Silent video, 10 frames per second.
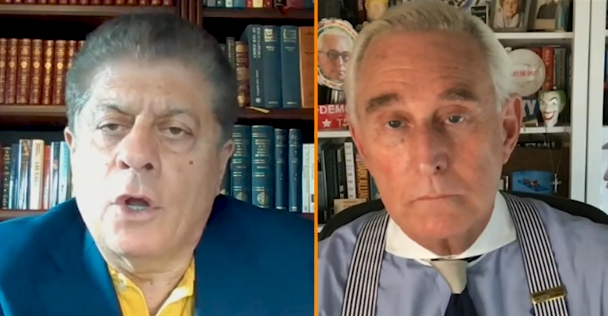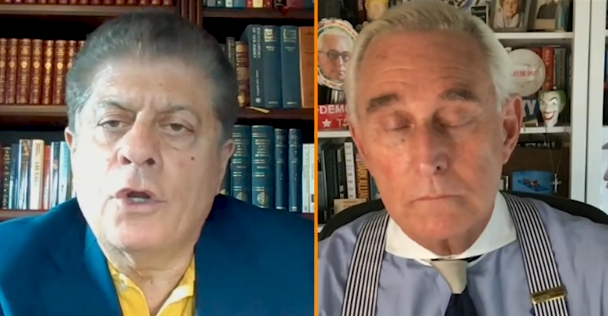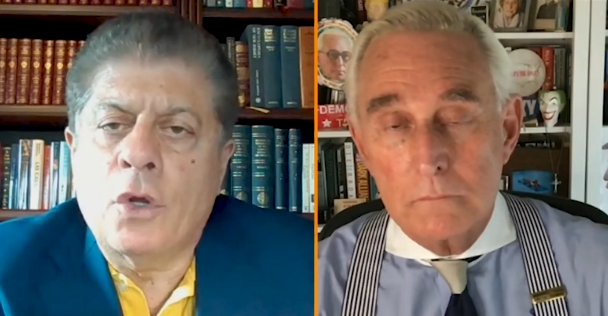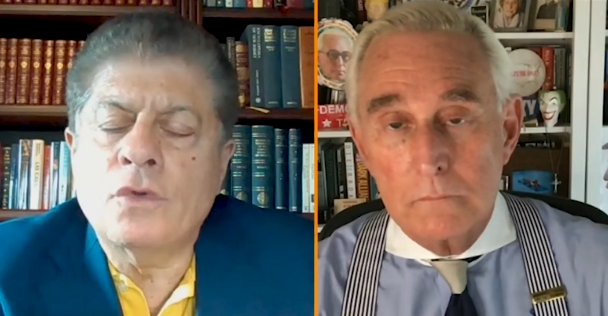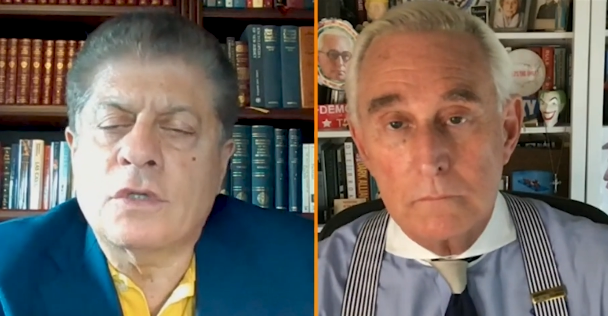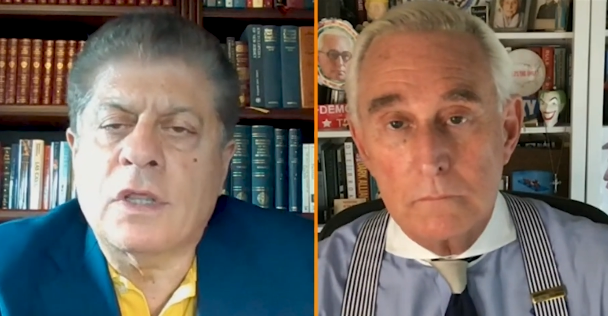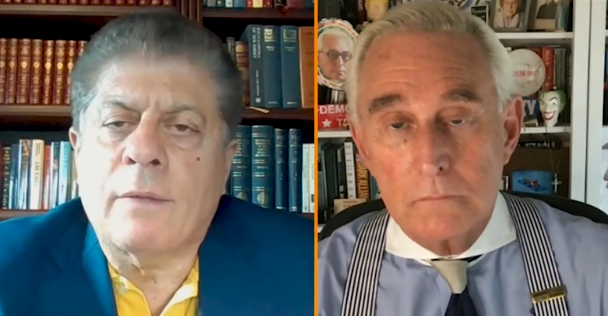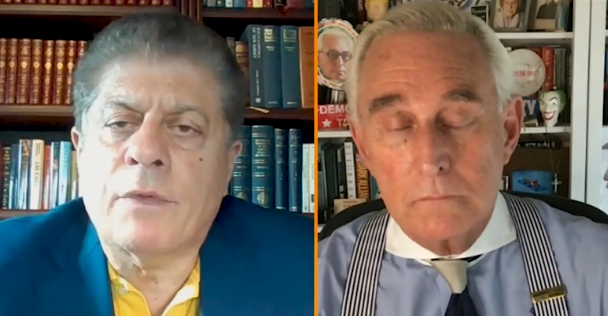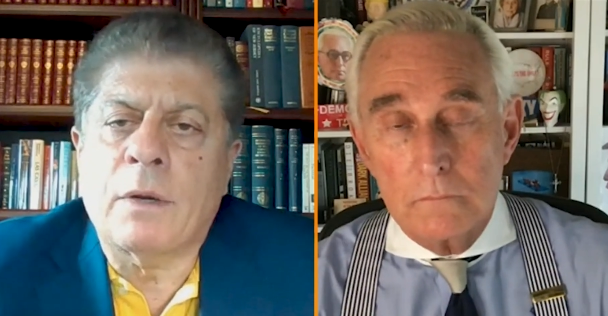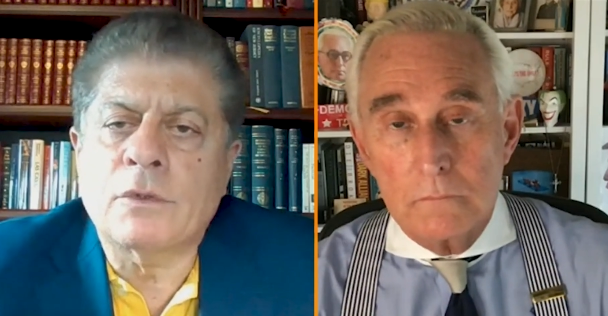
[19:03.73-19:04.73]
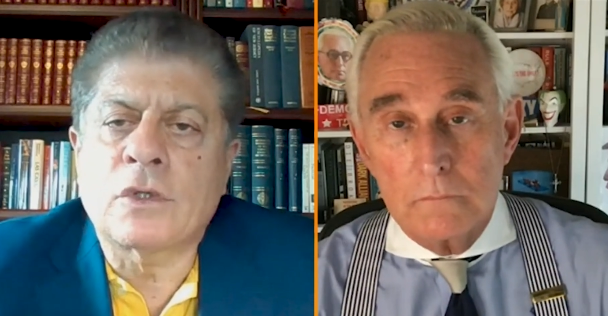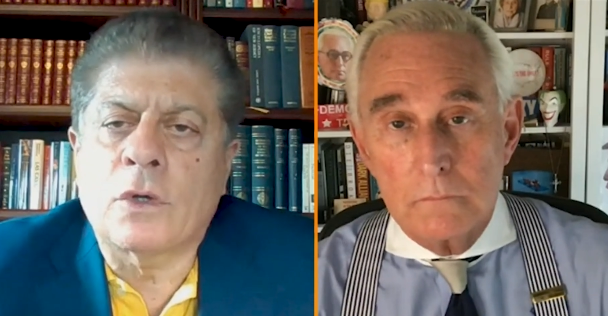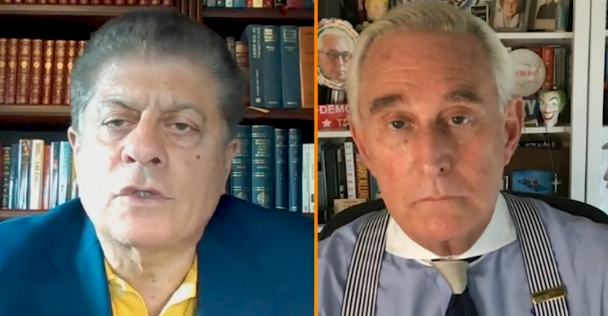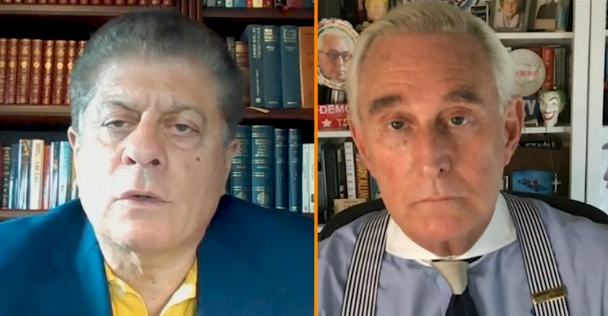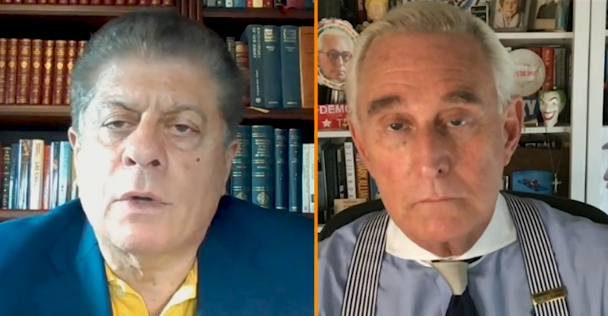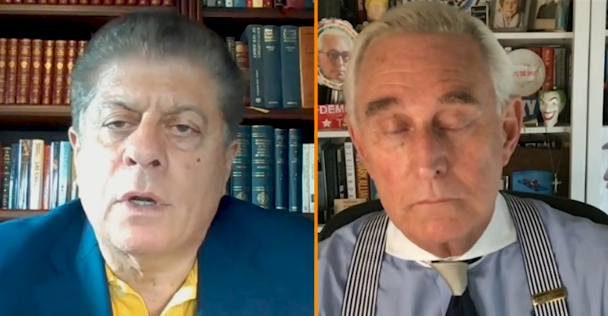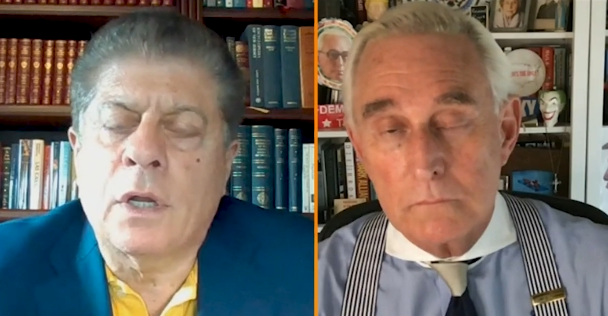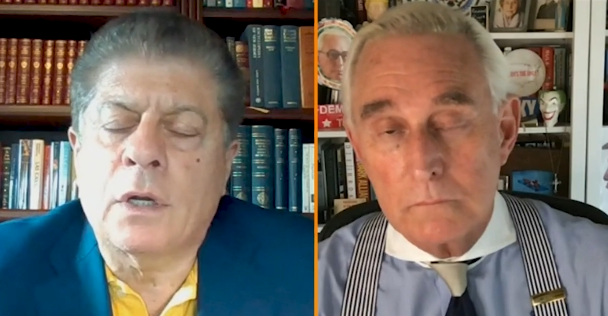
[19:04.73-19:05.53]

Speaker 1: unknown to them that he was also an, an